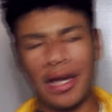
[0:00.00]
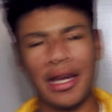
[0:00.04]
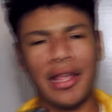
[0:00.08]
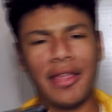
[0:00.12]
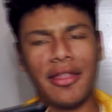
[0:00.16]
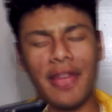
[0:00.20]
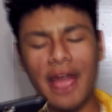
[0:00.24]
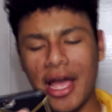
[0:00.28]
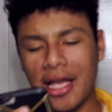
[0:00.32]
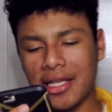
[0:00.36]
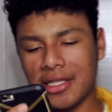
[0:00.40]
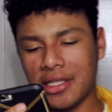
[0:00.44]
It
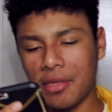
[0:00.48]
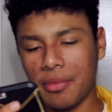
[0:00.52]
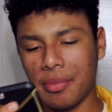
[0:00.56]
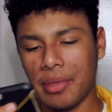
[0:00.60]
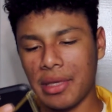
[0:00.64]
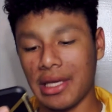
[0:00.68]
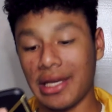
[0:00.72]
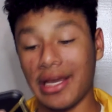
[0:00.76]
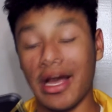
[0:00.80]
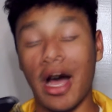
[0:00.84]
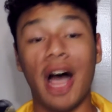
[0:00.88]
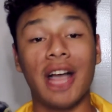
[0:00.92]
either has to
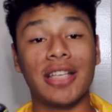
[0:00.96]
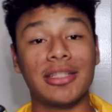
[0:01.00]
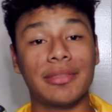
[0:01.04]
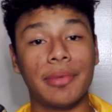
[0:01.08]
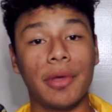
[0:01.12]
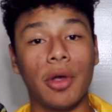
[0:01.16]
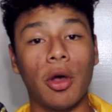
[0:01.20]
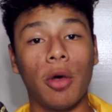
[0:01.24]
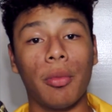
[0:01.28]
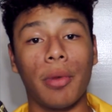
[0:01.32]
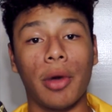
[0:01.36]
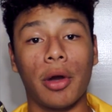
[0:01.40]
be
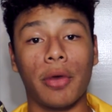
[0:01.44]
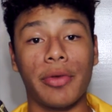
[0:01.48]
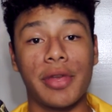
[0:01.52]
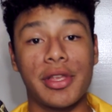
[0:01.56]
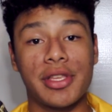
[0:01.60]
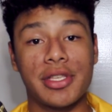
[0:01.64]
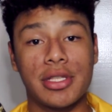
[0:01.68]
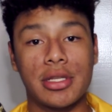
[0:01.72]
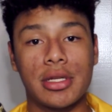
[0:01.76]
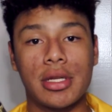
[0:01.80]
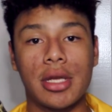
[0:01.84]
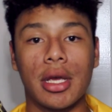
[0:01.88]
Gospel by
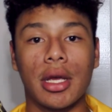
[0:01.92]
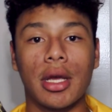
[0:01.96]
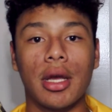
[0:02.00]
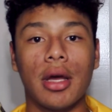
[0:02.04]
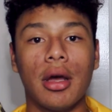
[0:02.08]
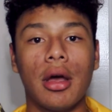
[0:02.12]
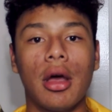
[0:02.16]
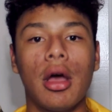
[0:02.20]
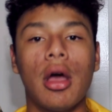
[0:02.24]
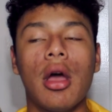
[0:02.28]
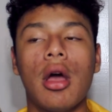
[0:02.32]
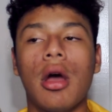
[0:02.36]
Rich
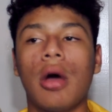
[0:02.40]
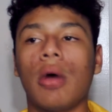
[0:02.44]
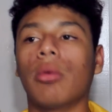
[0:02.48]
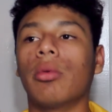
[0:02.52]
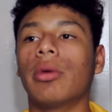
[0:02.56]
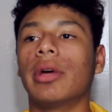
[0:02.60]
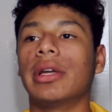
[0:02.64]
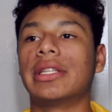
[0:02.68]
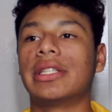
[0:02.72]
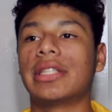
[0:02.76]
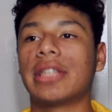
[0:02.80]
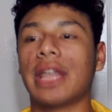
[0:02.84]
Chigga,
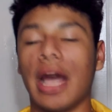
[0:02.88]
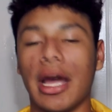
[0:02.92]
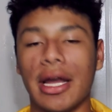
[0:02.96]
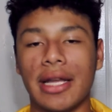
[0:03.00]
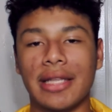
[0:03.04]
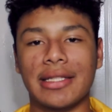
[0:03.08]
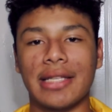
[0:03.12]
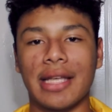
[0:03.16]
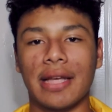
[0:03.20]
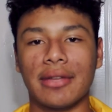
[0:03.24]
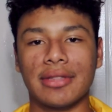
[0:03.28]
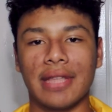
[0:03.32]
which
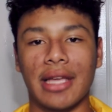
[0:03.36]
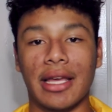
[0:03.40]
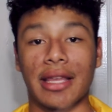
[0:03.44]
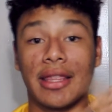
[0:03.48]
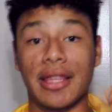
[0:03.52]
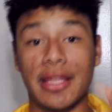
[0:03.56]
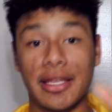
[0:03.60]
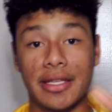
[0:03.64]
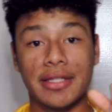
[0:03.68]
kind of sounds like